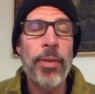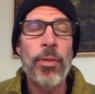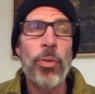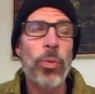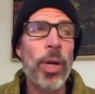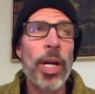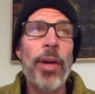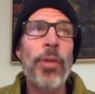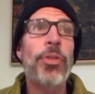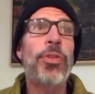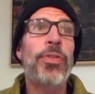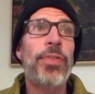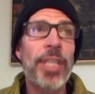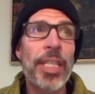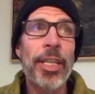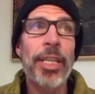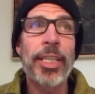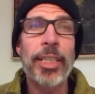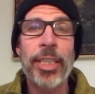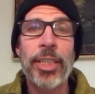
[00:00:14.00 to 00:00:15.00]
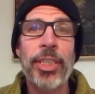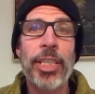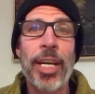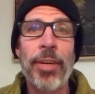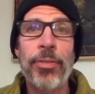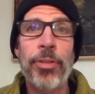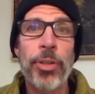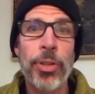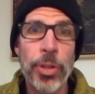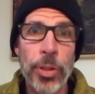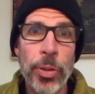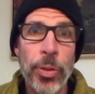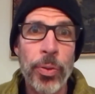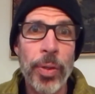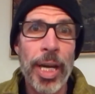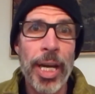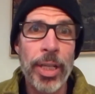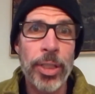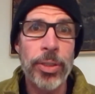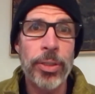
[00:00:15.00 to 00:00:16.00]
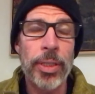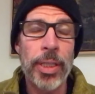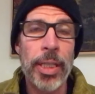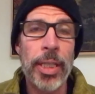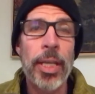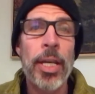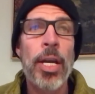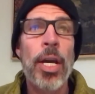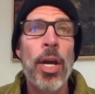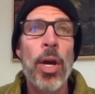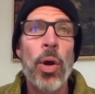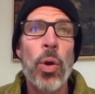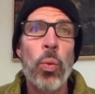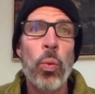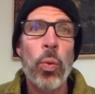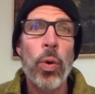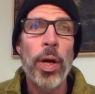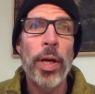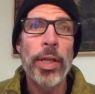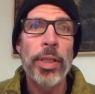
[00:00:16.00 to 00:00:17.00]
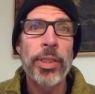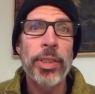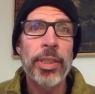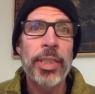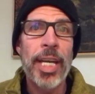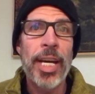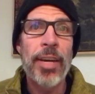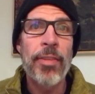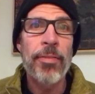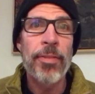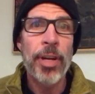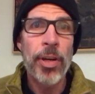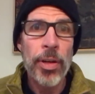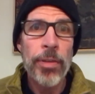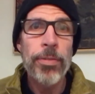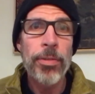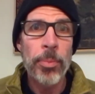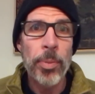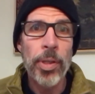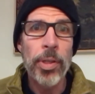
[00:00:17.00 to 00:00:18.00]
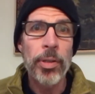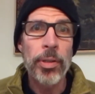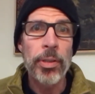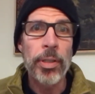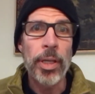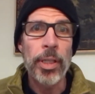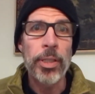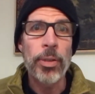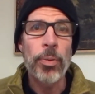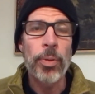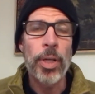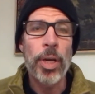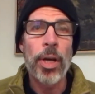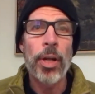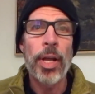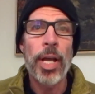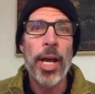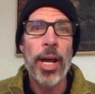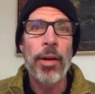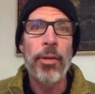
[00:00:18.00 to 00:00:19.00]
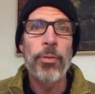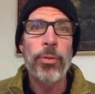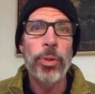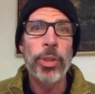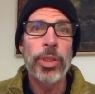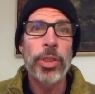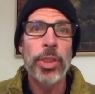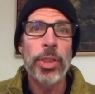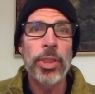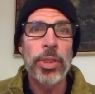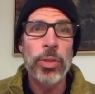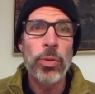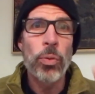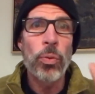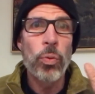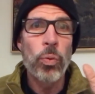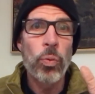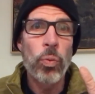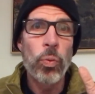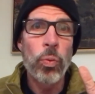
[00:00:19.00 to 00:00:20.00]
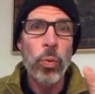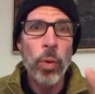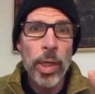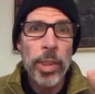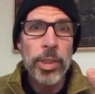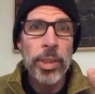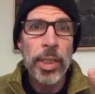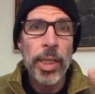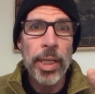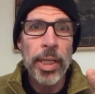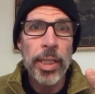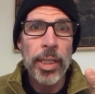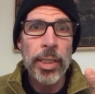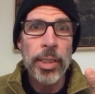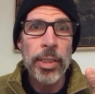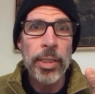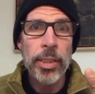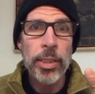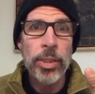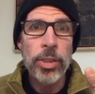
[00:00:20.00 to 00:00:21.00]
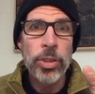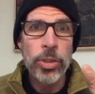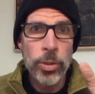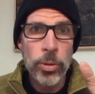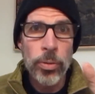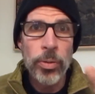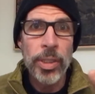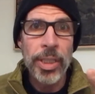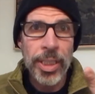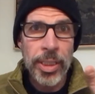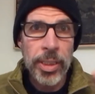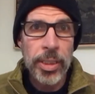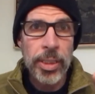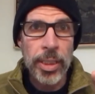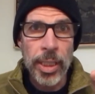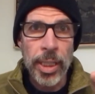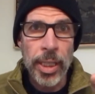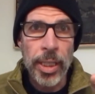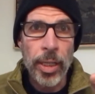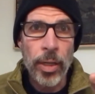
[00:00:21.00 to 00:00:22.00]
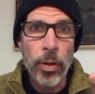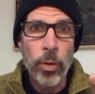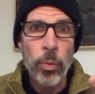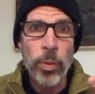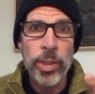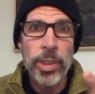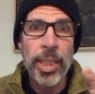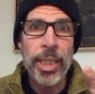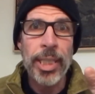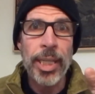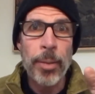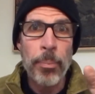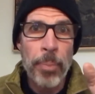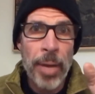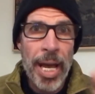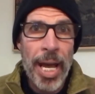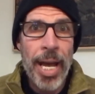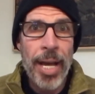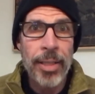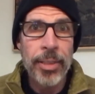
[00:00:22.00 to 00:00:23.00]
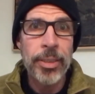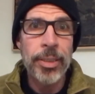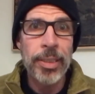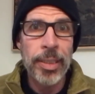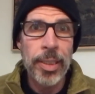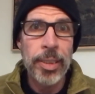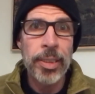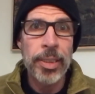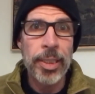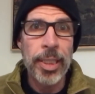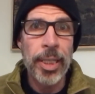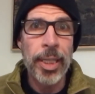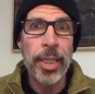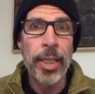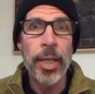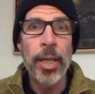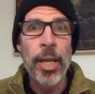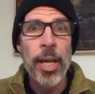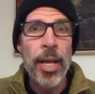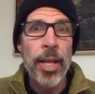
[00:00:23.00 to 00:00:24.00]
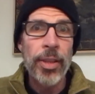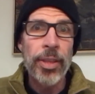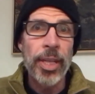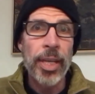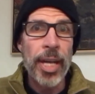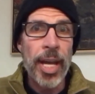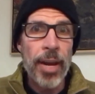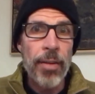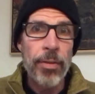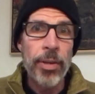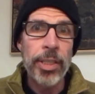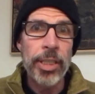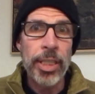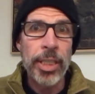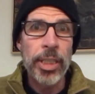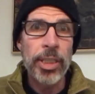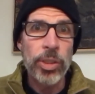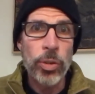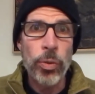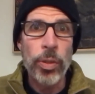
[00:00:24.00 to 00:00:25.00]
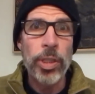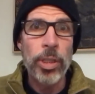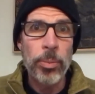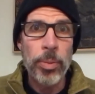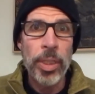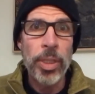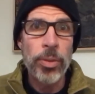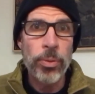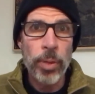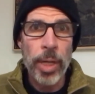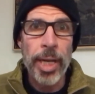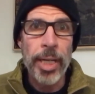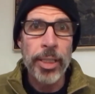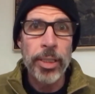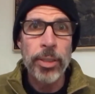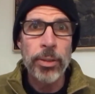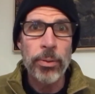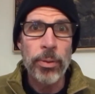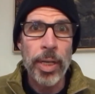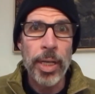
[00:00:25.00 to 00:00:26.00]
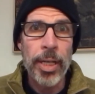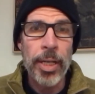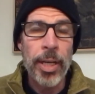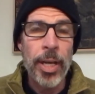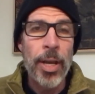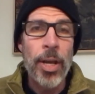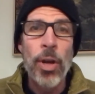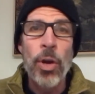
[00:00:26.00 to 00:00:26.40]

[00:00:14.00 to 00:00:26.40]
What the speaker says: what I was feeling this afternoon actually, was that very familiar thought that we all have, which is once I do this thing or once I get past this thing, then everything is going to be great, right?